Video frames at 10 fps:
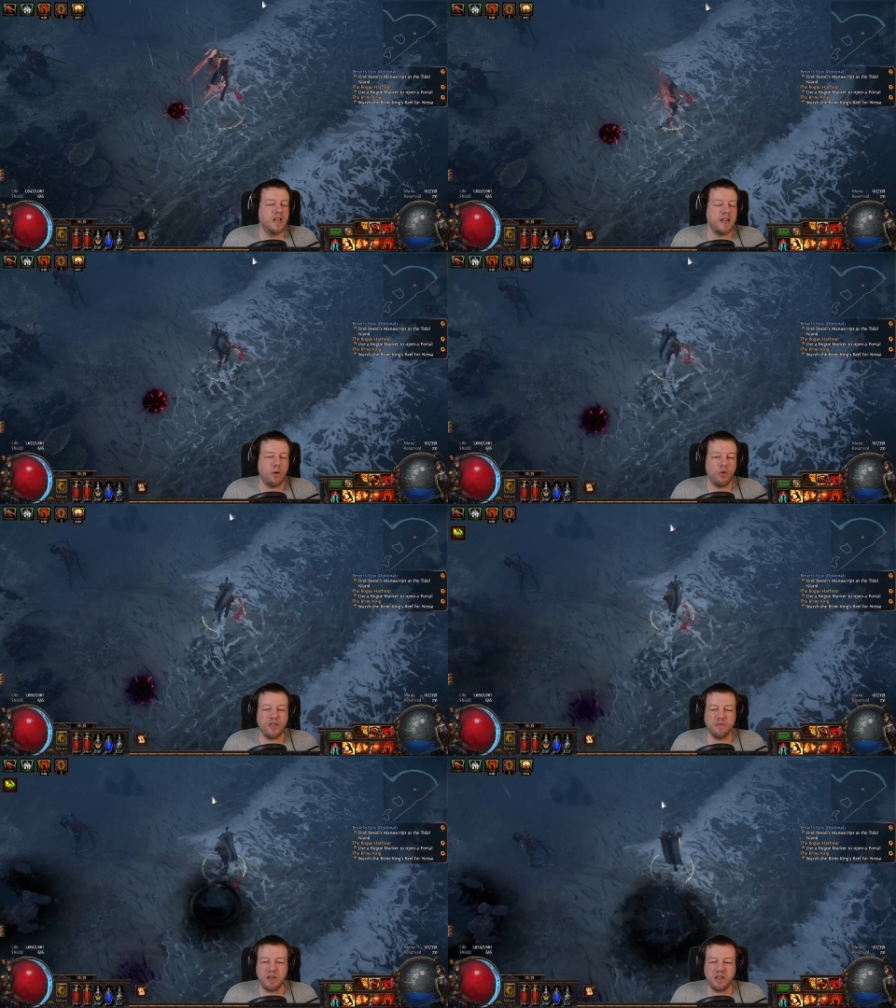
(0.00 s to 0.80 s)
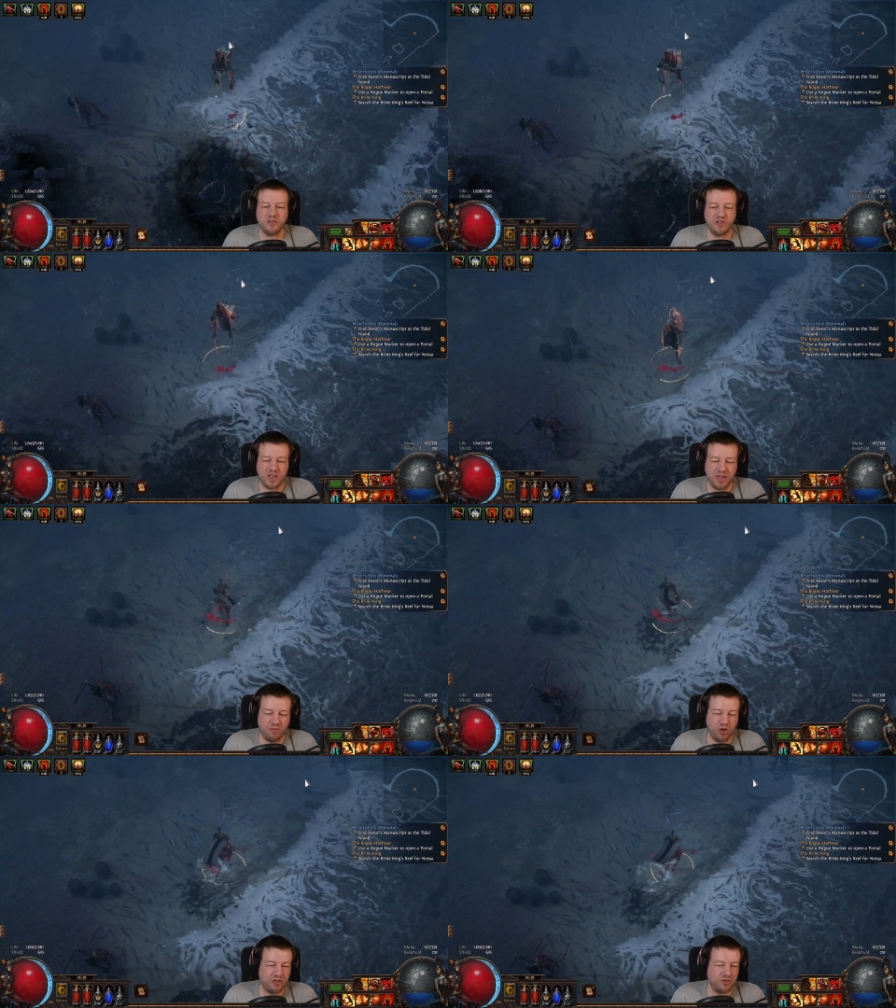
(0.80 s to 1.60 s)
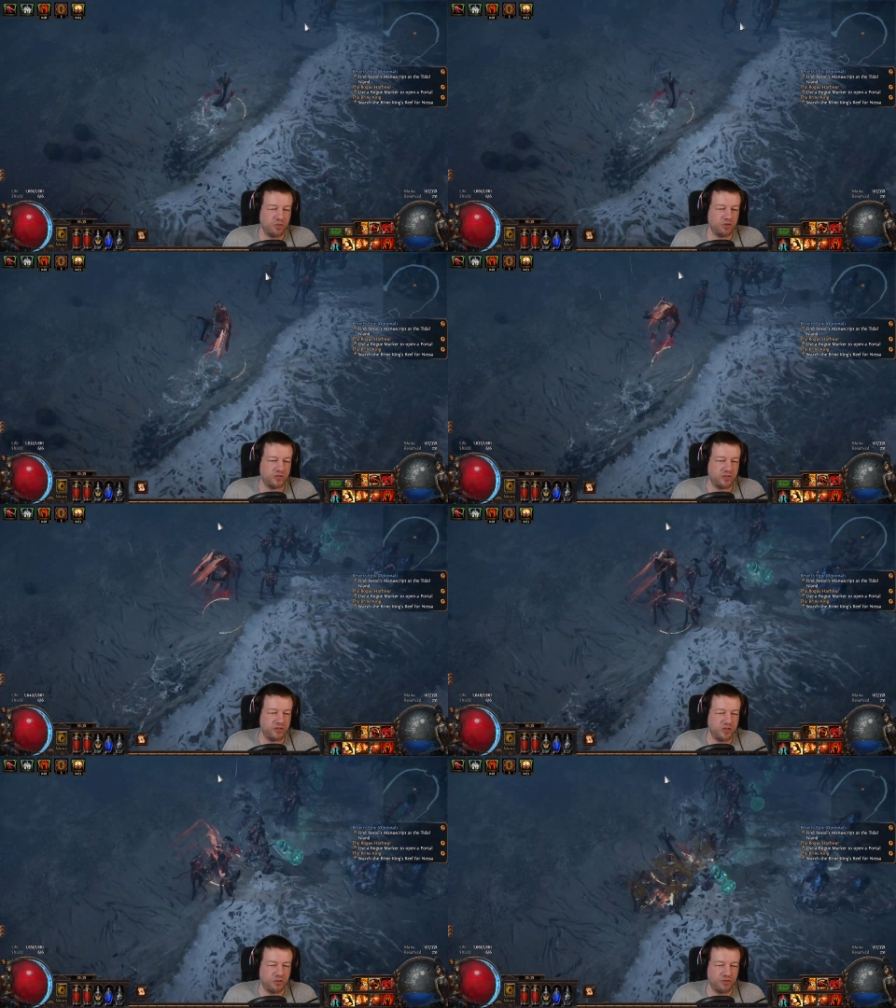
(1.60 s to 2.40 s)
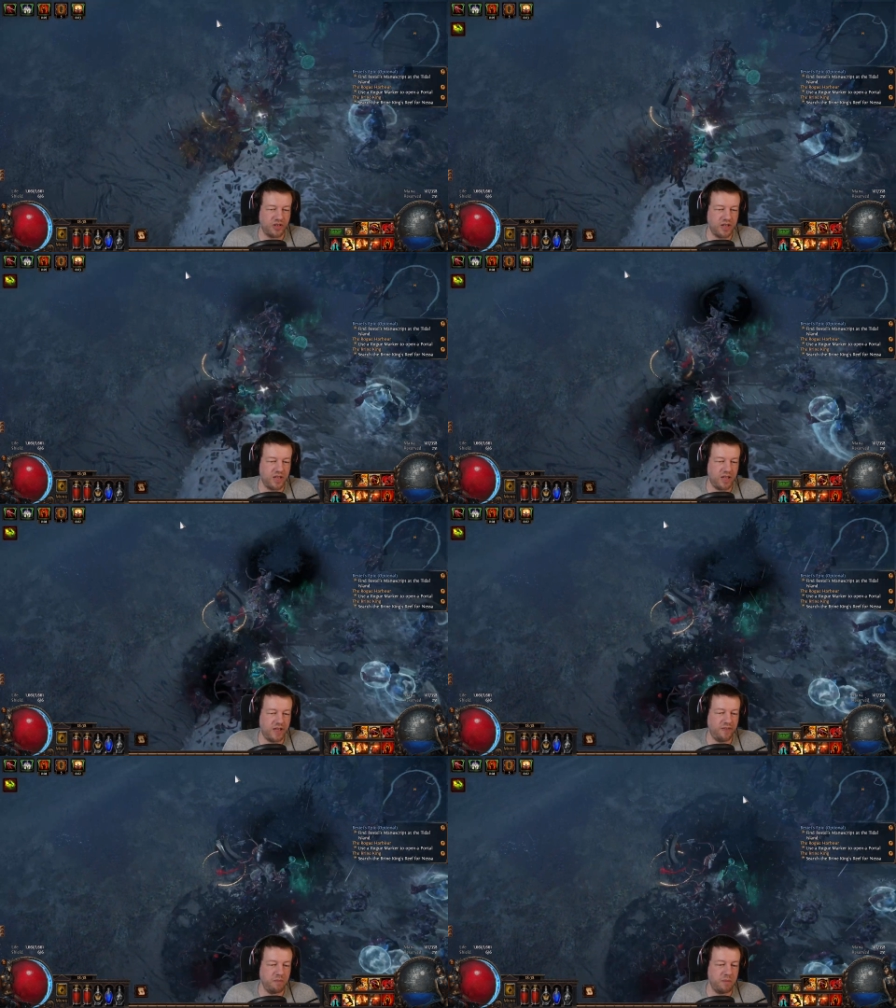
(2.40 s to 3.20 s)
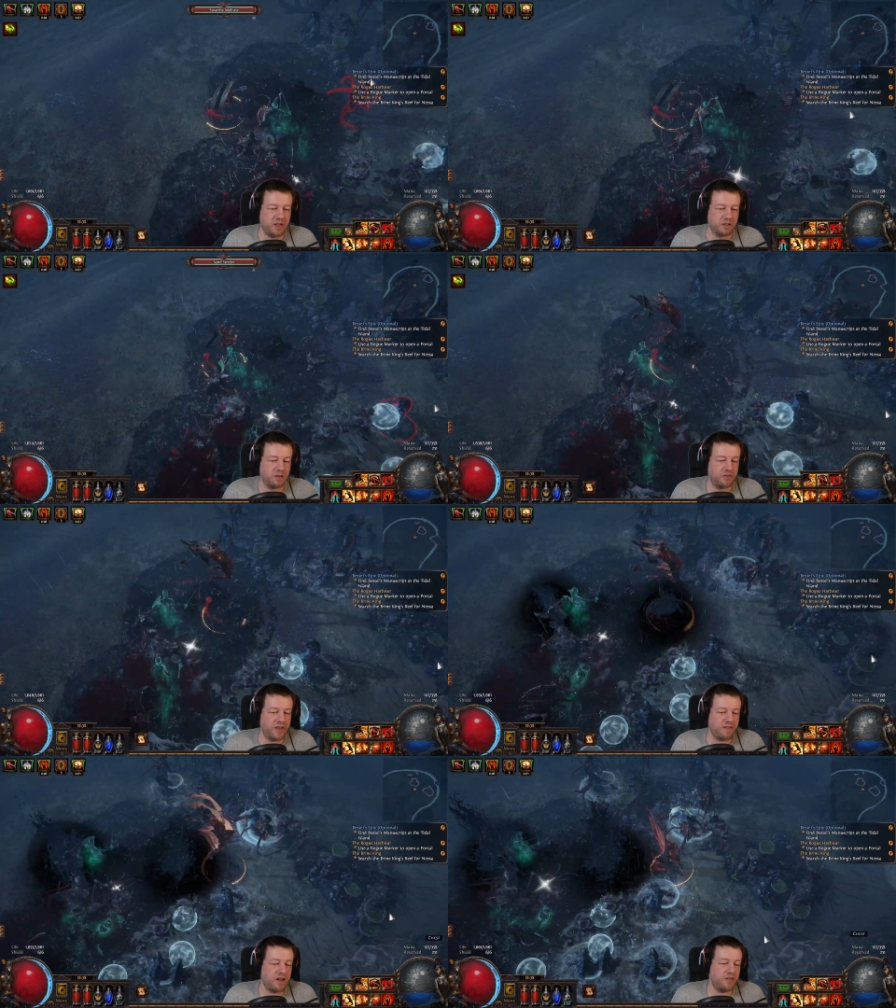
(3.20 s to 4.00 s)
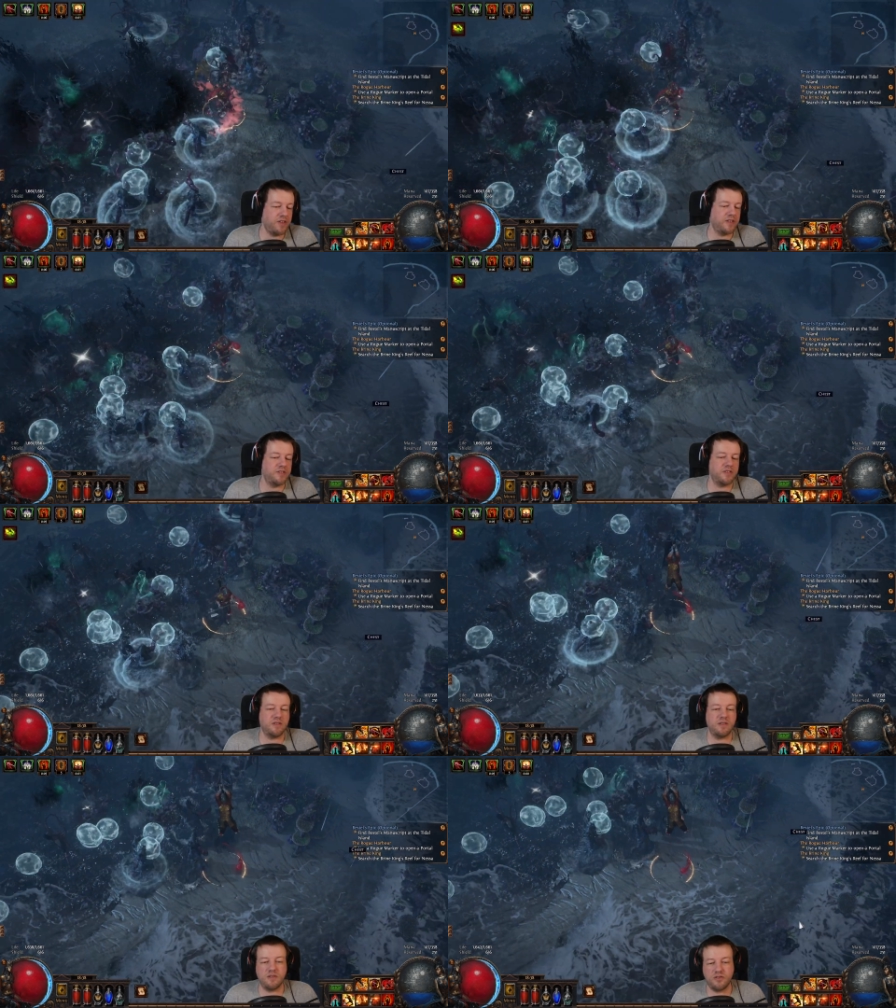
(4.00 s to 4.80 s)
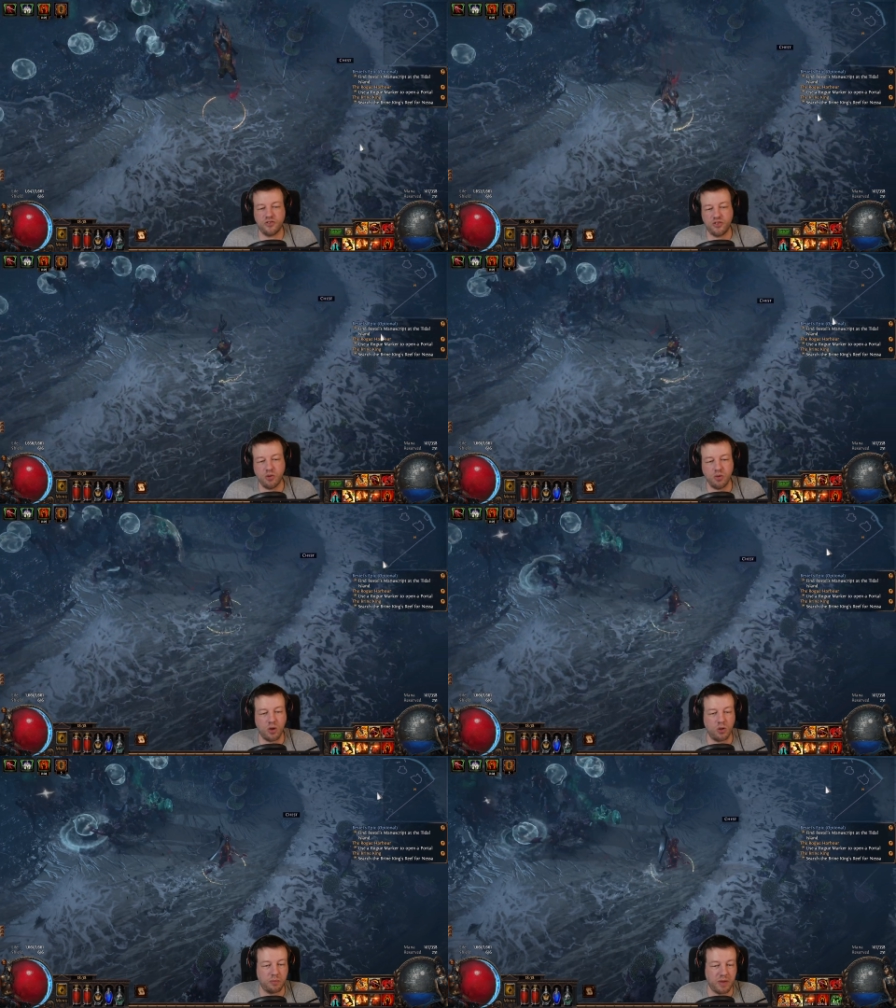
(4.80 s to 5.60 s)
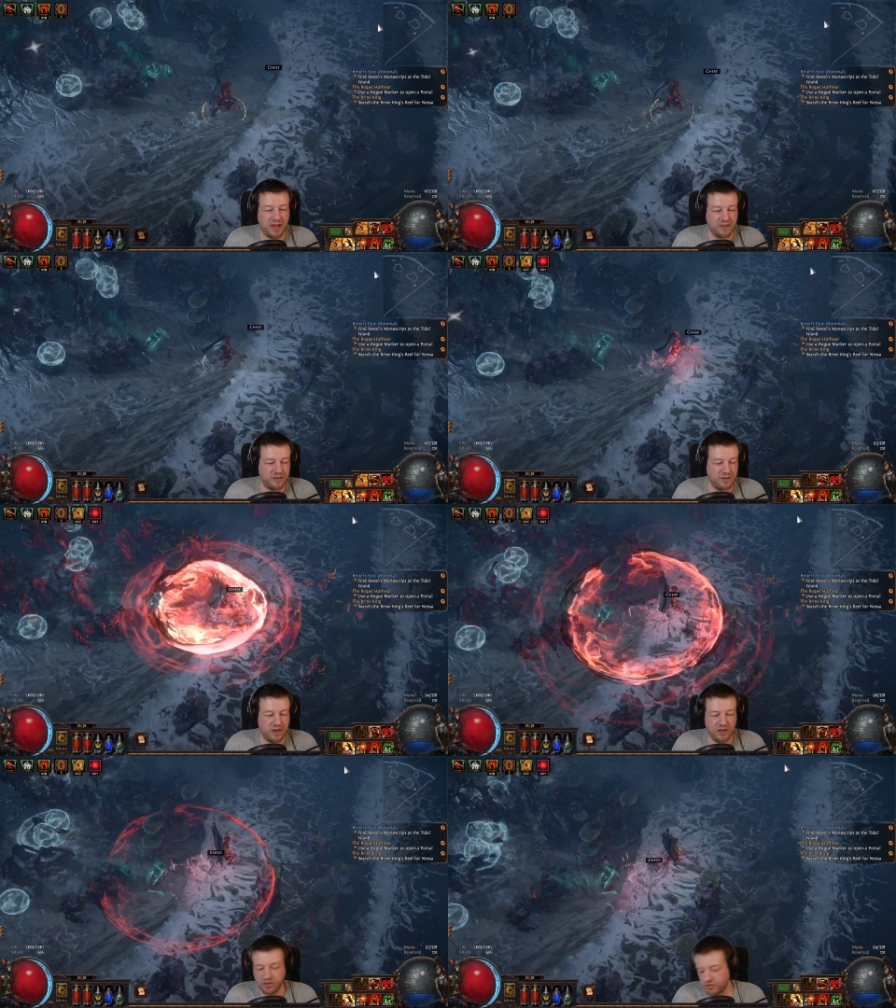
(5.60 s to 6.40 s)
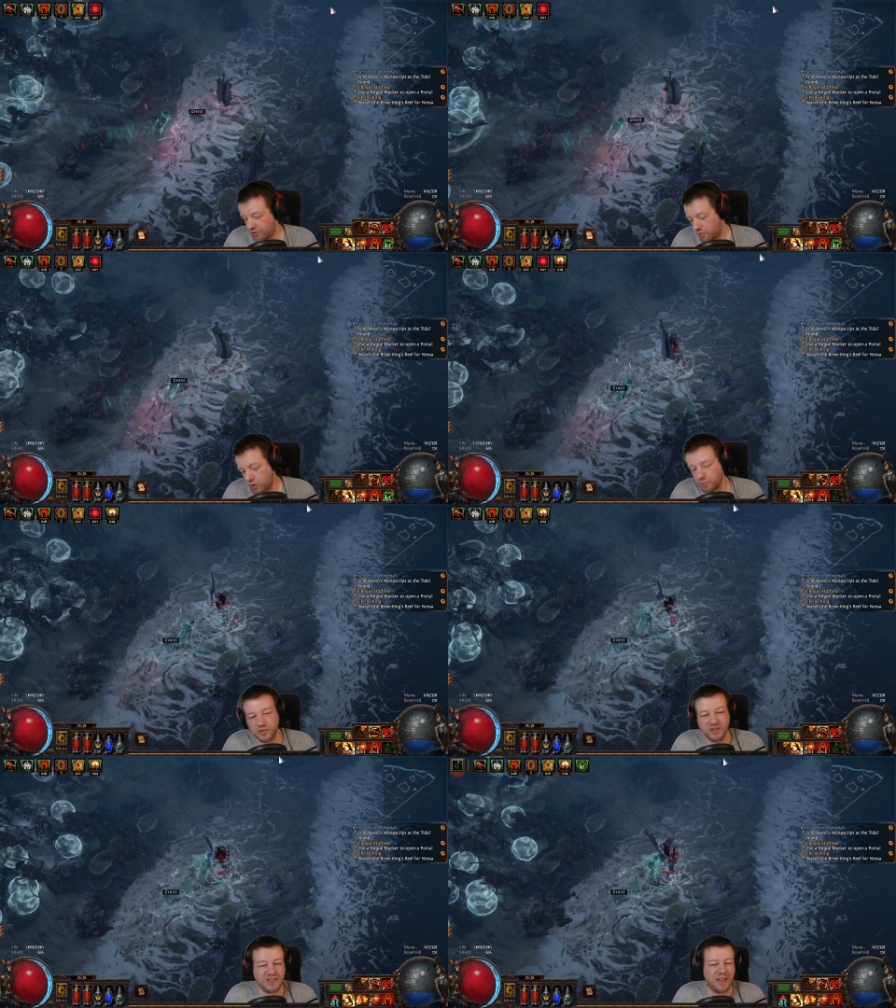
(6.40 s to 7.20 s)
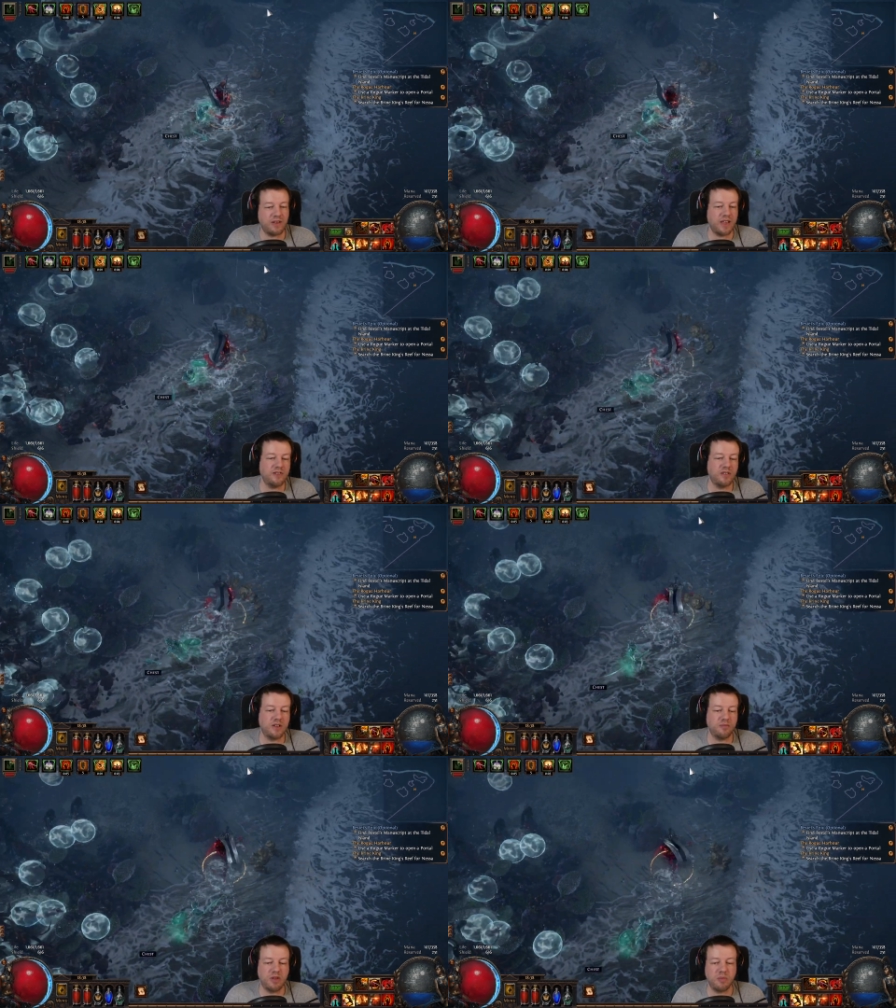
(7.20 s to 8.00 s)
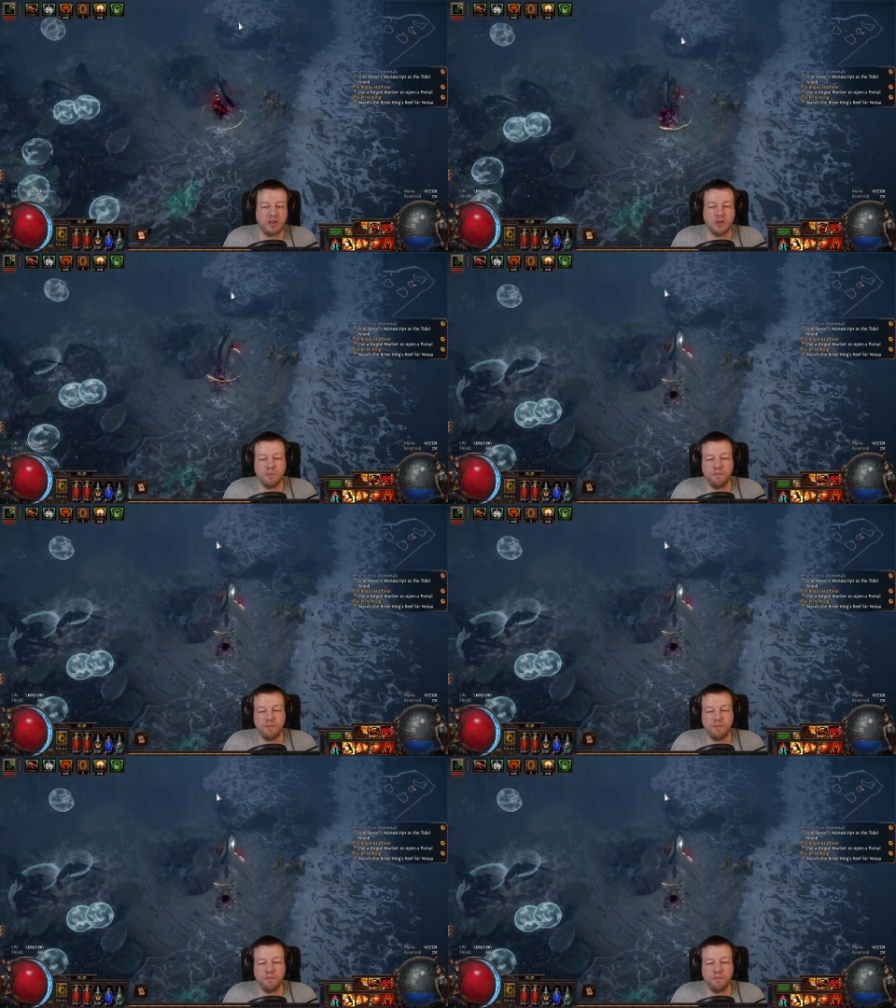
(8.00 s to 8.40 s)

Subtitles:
Now all these minions that keep running towards us, you'll see in the middle there are these stone golem packs. Actually, a stone golem's gone down again, so let's bring him back up.